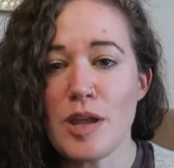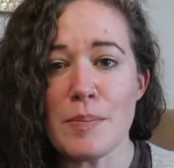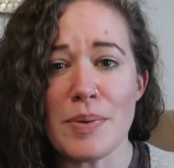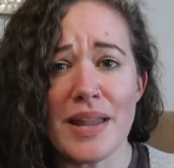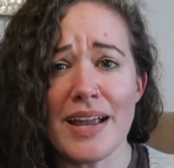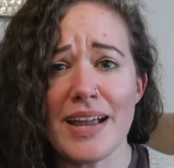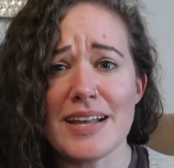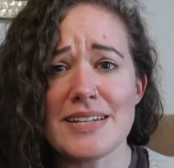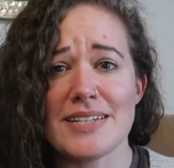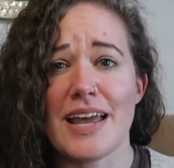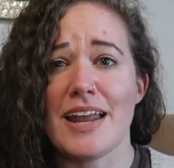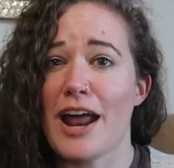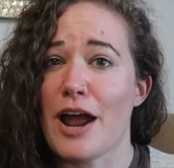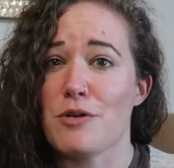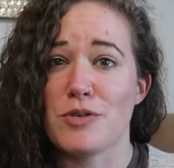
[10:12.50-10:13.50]
But like I
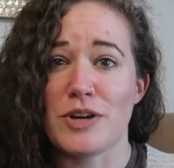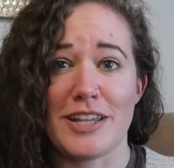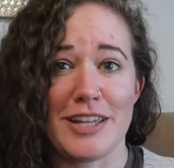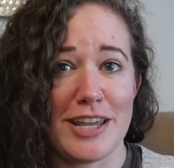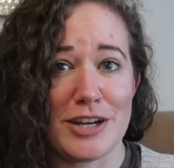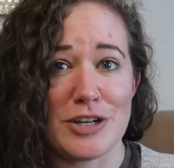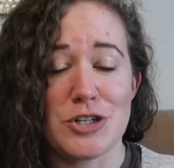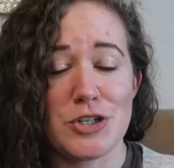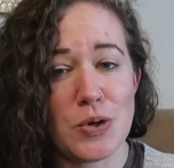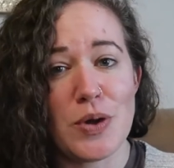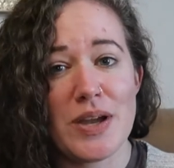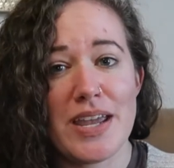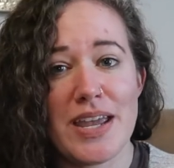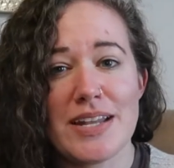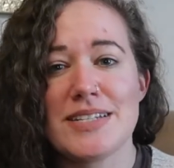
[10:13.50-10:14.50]
said, I really
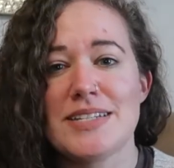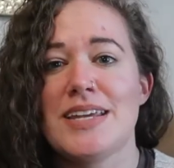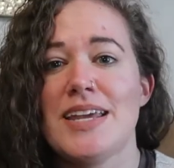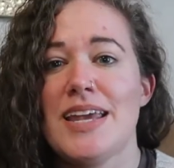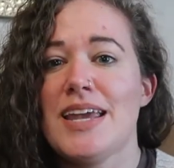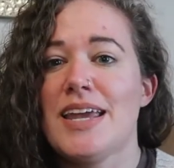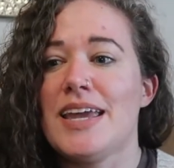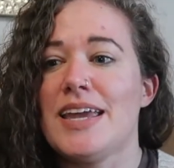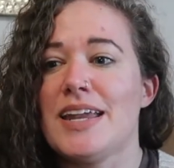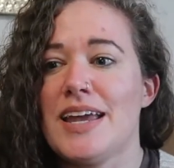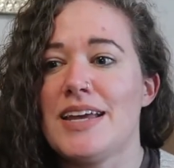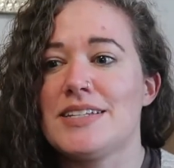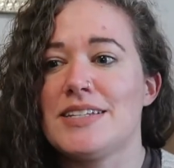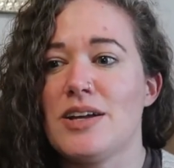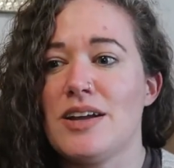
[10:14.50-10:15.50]
enjoy it. It
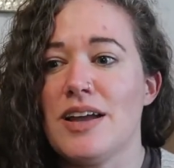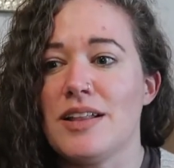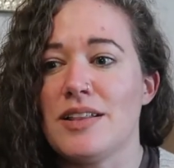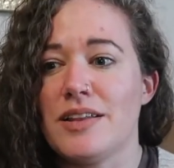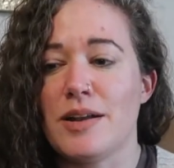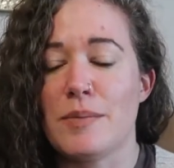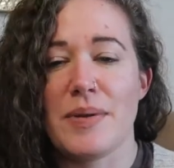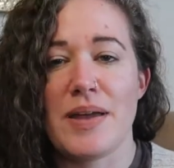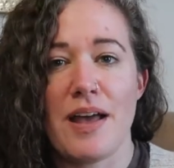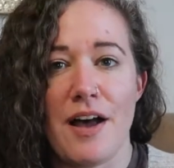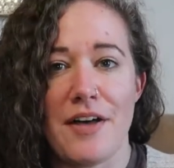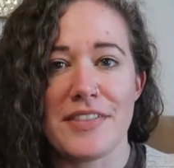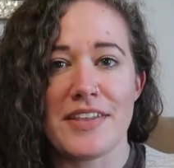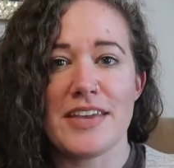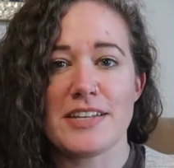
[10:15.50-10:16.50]
is a little bit
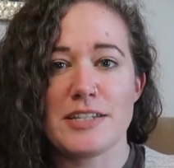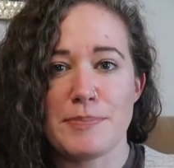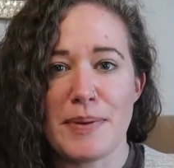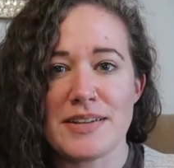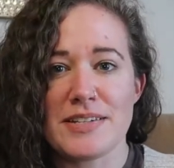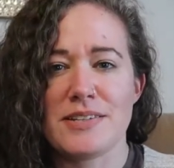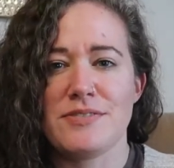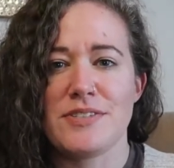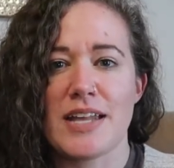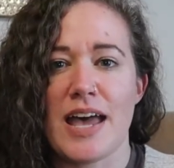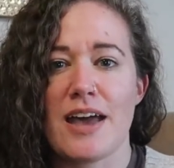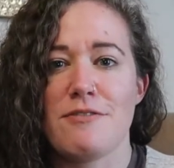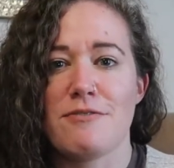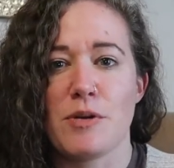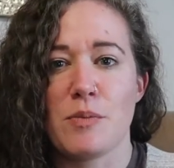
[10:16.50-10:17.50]
on the expensive
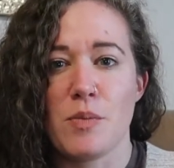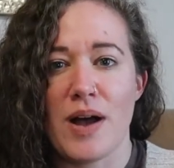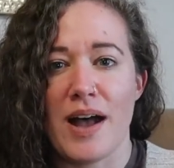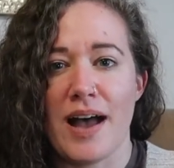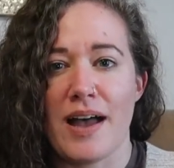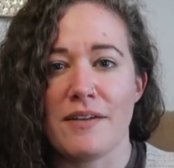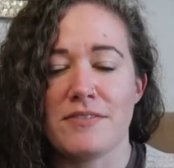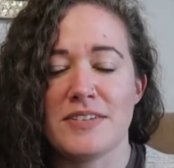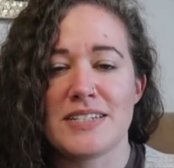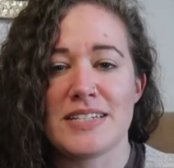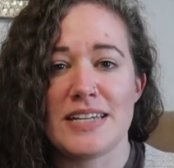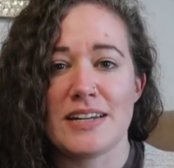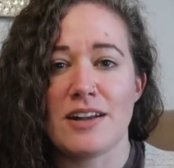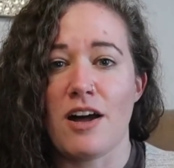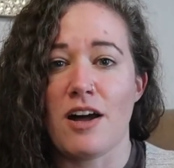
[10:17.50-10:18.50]
side from what I've
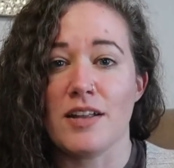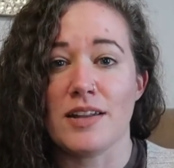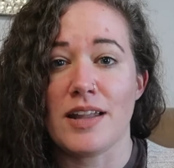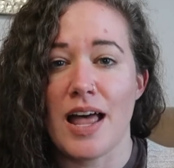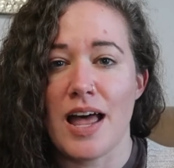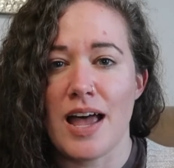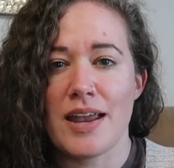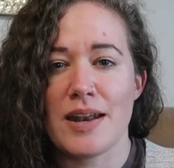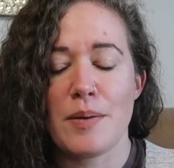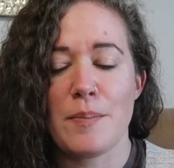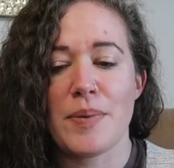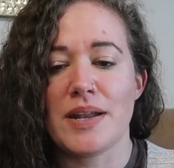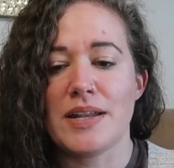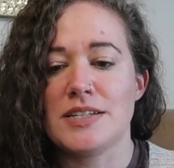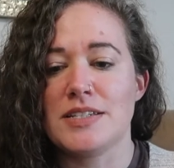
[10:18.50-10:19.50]
seen online,
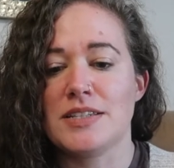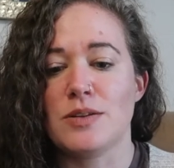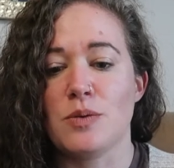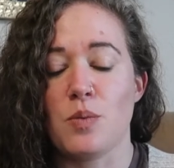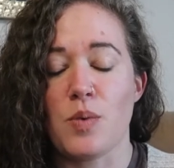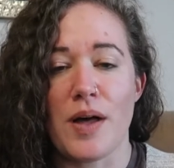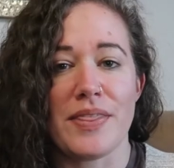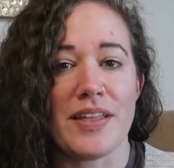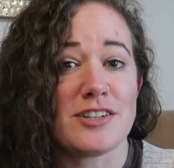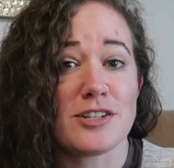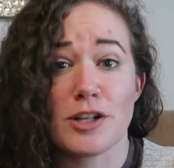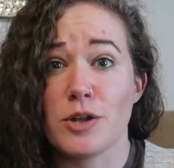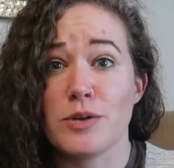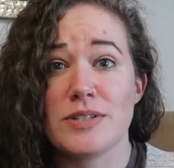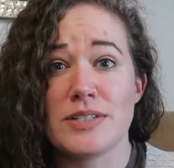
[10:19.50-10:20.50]
but it's the one that's
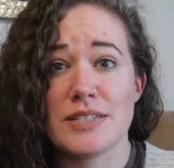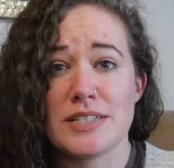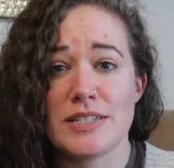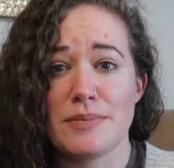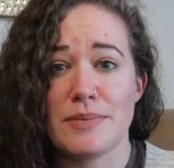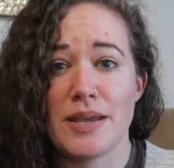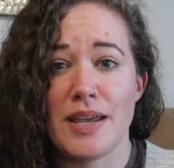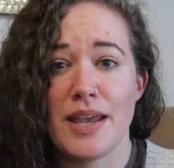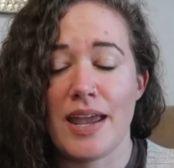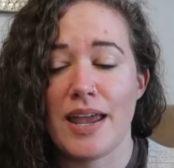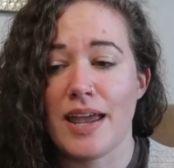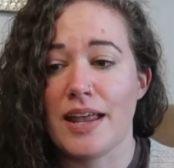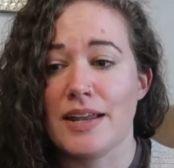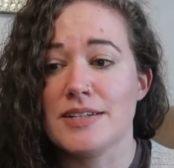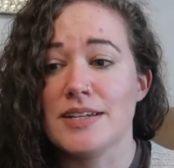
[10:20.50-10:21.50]
closest to me,
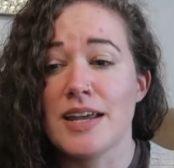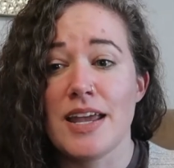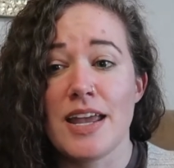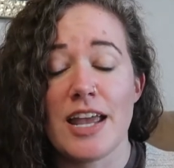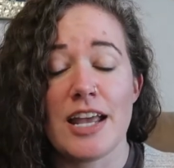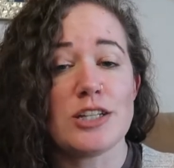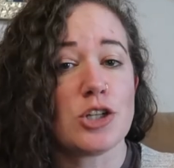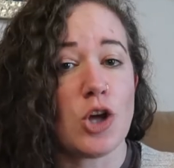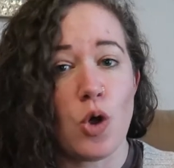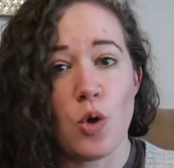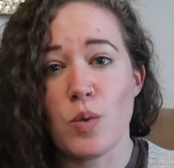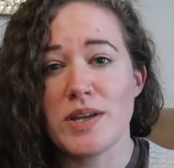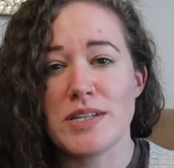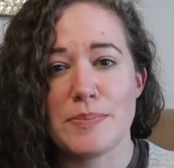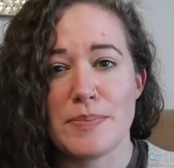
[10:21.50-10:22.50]
and it's
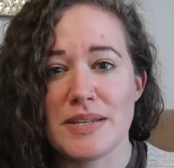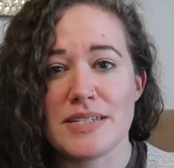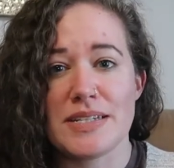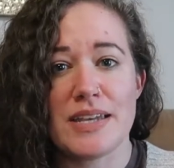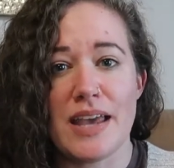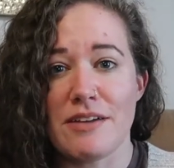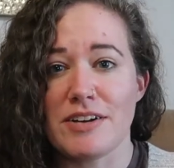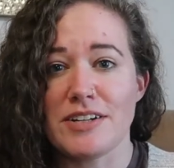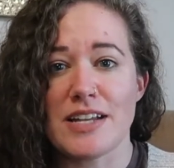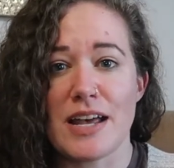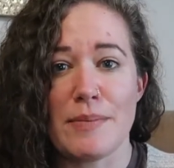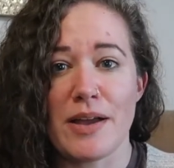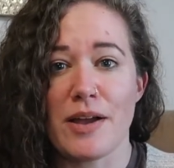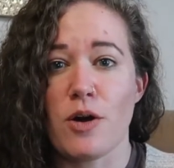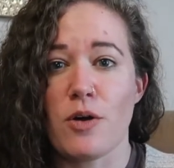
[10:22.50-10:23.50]
always busy. Every
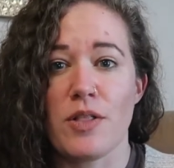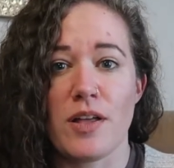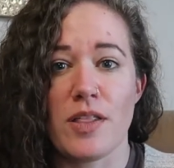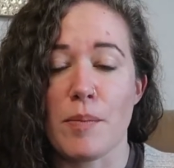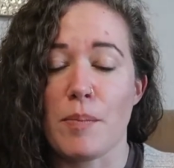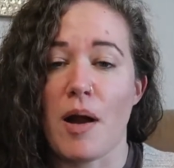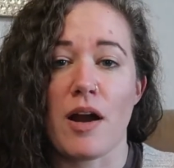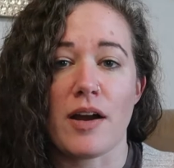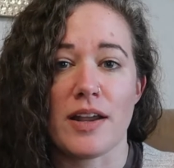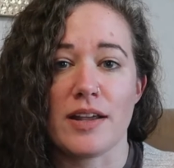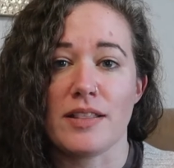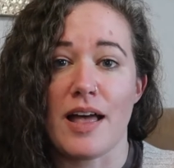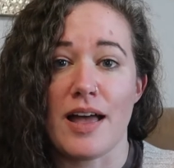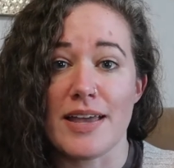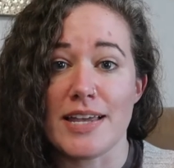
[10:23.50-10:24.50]
time I go there, the
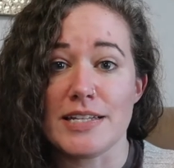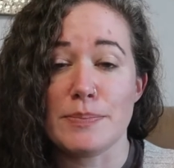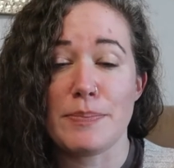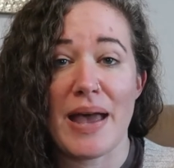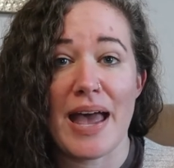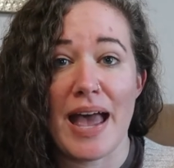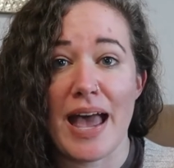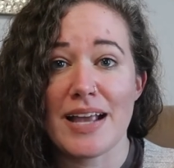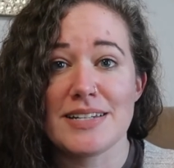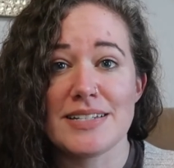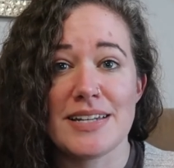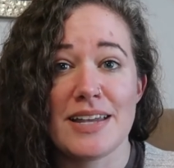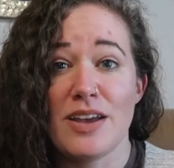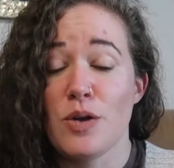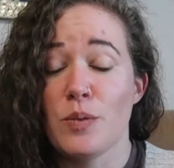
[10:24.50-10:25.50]
parking lot is
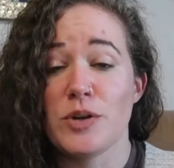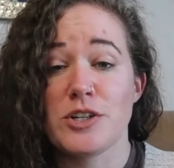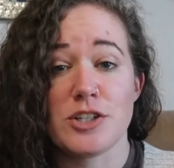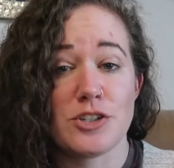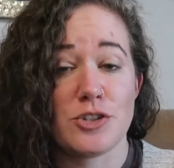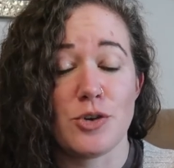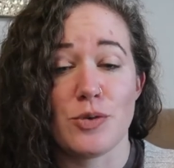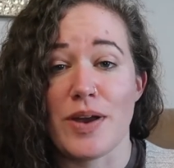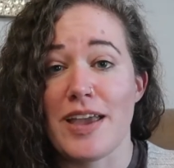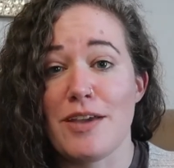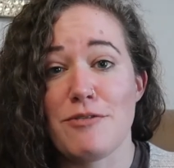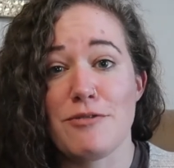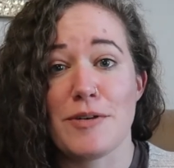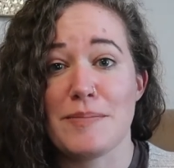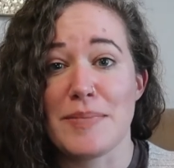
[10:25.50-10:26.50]
packed, which is
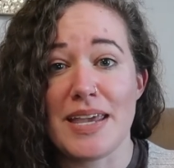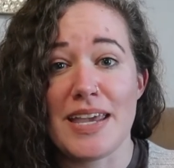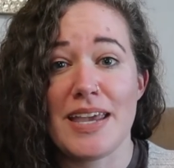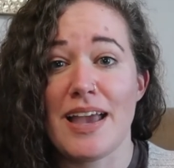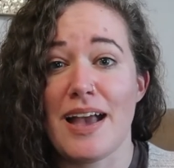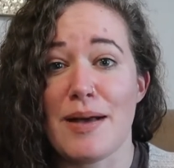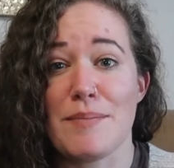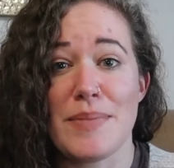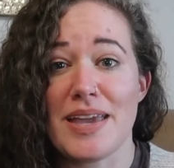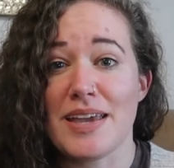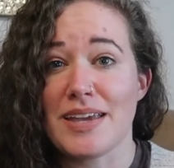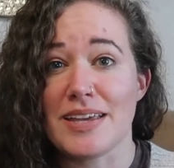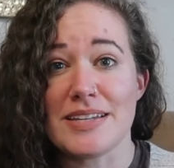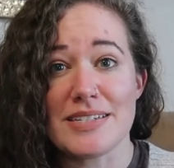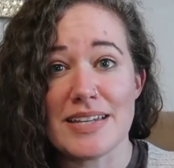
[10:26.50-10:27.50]
great for me. I'm
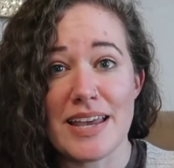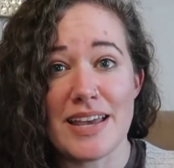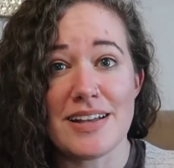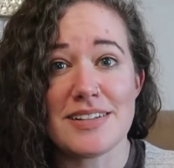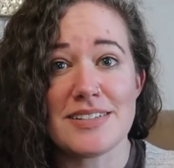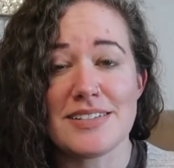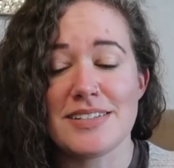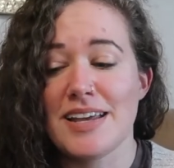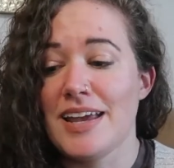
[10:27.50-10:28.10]
making sales,